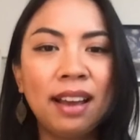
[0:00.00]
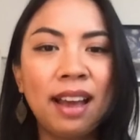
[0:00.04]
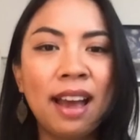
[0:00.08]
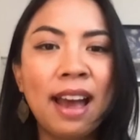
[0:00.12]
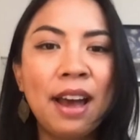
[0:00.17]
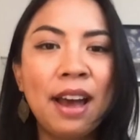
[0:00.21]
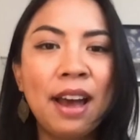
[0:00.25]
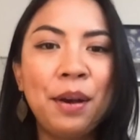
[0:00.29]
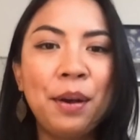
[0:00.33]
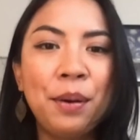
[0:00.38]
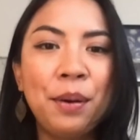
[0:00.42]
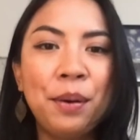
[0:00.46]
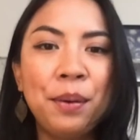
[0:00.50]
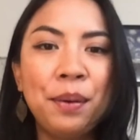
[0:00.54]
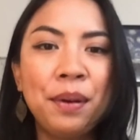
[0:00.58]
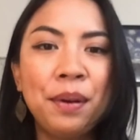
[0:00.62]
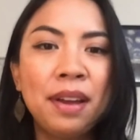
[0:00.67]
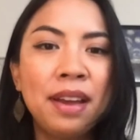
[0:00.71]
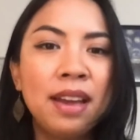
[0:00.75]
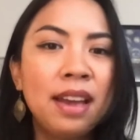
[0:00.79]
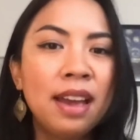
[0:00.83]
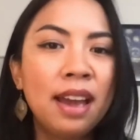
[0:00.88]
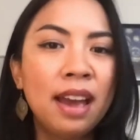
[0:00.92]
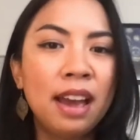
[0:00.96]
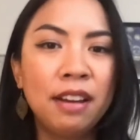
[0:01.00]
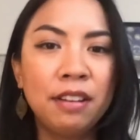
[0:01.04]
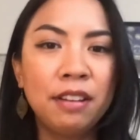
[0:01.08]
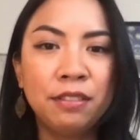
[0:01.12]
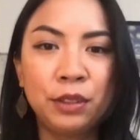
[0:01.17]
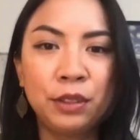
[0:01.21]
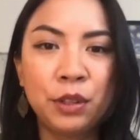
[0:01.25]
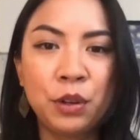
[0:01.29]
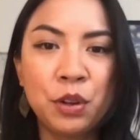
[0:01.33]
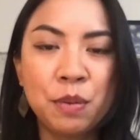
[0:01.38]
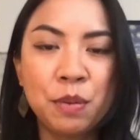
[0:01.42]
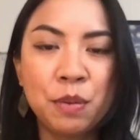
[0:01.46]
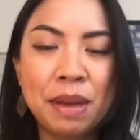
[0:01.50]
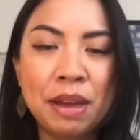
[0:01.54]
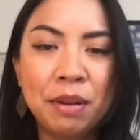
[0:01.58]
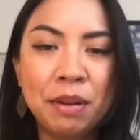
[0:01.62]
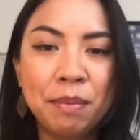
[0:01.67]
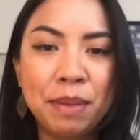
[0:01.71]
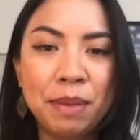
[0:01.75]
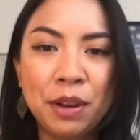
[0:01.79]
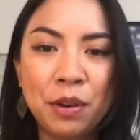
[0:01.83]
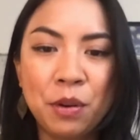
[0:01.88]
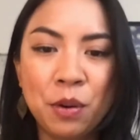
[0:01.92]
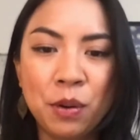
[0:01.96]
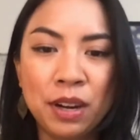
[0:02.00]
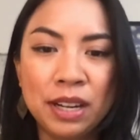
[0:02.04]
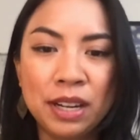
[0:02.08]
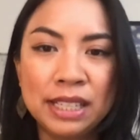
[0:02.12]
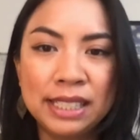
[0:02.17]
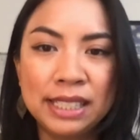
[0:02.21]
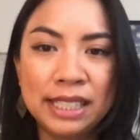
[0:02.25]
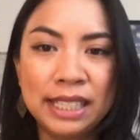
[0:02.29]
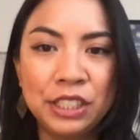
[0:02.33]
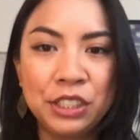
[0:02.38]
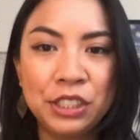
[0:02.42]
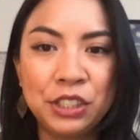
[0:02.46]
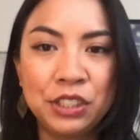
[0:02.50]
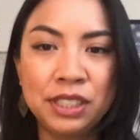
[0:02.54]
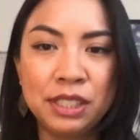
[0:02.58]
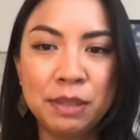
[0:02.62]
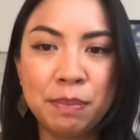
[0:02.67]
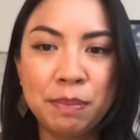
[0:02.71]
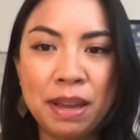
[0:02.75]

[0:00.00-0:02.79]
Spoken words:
how have local mountain bike organizations